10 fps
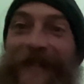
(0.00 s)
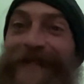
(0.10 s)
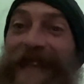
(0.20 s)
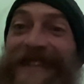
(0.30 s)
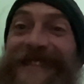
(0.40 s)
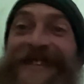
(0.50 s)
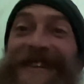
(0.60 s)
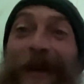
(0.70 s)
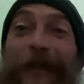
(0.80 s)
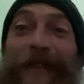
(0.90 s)
It makes the
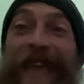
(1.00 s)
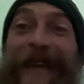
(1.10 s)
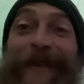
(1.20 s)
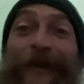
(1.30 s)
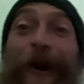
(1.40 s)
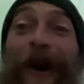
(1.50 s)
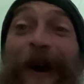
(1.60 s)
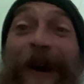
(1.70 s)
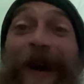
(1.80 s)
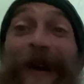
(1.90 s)
stealth camping
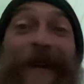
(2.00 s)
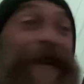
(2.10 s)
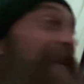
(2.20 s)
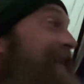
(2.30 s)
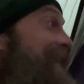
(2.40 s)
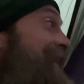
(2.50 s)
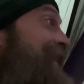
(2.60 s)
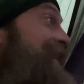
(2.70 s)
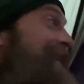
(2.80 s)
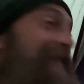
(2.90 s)
hard.
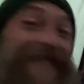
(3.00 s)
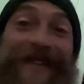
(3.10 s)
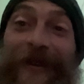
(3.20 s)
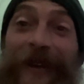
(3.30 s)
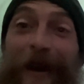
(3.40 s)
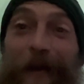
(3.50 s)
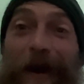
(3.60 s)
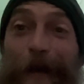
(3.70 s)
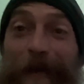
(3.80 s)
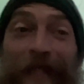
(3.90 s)
And the sun will come
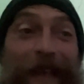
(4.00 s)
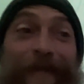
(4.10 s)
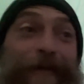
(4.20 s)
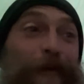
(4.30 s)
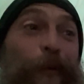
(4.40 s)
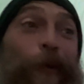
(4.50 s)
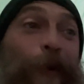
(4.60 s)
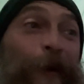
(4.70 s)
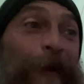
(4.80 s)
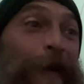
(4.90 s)
up at like
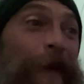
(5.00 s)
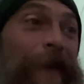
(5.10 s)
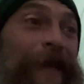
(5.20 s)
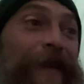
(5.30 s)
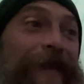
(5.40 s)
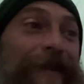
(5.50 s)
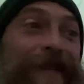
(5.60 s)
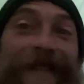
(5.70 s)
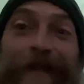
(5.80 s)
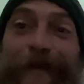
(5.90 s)
4
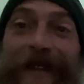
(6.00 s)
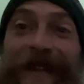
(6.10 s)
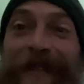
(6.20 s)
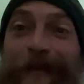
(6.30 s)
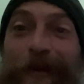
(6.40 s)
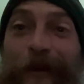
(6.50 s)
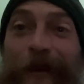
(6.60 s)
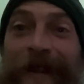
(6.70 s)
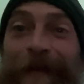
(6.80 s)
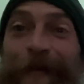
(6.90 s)
something in the
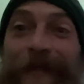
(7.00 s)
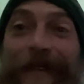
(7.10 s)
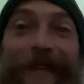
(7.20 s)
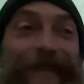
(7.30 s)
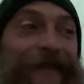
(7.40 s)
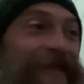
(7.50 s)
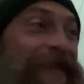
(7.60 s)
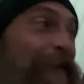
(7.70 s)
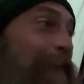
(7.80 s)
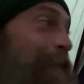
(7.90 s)
morning.
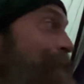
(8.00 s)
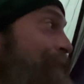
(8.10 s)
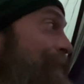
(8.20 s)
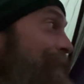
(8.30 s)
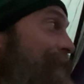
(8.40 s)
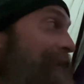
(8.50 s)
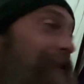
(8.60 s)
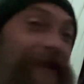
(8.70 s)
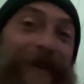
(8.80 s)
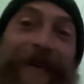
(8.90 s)
So
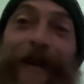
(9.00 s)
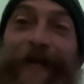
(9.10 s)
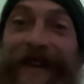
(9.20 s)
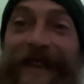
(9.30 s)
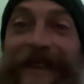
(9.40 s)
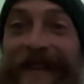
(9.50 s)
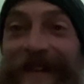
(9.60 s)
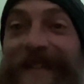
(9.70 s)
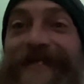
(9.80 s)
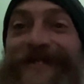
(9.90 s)
I'm gonna eat,
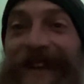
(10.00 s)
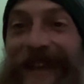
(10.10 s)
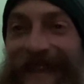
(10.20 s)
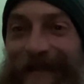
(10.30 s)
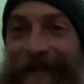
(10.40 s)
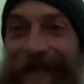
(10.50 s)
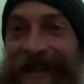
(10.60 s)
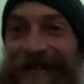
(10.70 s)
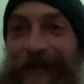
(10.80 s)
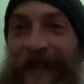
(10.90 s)
try and get my
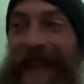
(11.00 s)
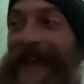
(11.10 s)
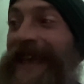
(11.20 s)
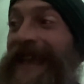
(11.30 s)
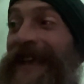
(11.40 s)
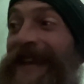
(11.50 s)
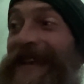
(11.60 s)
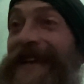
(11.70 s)
rest while I can.